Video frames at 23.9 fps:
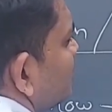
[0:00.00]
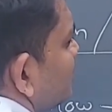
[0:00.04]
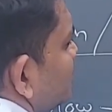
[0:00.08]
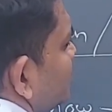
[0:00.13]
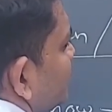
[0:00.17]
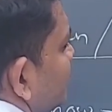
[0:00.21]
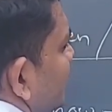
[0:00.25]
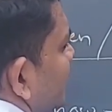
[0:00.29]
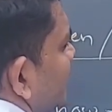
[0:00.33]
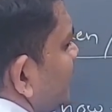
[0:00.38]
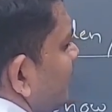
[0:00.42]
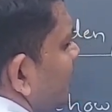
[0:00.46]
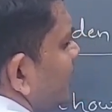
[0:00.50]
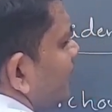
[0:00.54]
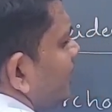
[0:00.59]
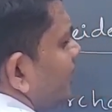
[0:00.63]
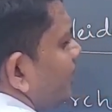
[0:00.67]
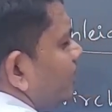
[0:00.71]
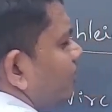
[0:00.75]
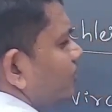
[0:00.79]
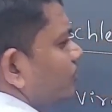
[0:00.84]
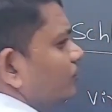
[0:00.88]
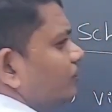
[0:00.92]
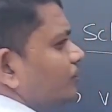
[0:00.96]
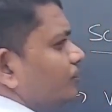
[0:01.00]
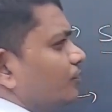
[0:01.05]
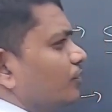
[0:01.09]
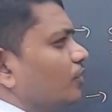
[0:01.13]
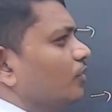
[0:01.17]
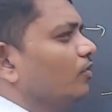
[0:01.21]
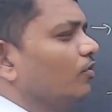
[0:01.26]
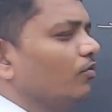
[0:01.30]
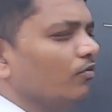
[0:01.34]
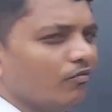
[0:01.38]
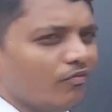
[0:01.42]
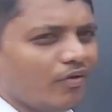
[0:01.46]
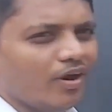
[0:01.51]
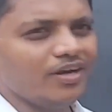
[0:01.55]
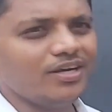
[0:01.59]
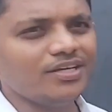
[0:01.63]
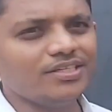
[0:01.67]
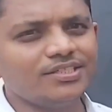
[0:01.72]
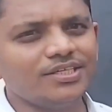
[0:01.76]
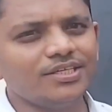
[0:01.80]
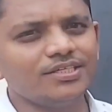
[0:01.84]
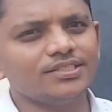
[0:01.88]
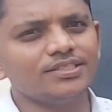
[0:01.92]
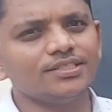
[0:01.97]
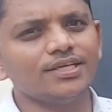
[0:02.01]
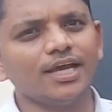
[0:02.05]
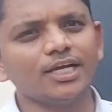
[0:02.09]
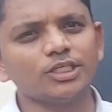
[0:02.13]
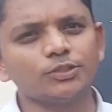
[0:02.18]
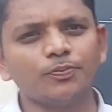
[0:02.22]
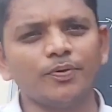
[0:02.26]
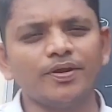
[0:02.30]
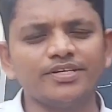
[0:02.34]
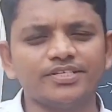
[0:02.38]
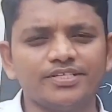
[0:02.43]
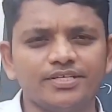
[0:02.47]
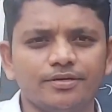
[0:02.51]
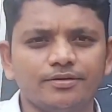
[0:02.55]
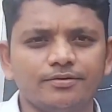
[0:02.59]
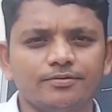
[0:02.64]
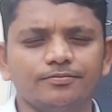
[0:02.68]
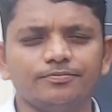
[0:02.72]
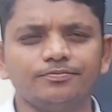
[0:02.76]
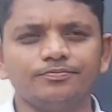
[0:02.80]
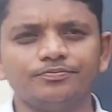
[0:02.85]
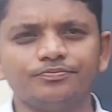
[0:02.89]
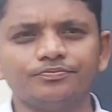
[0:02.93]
Cell theory. What is his expansion?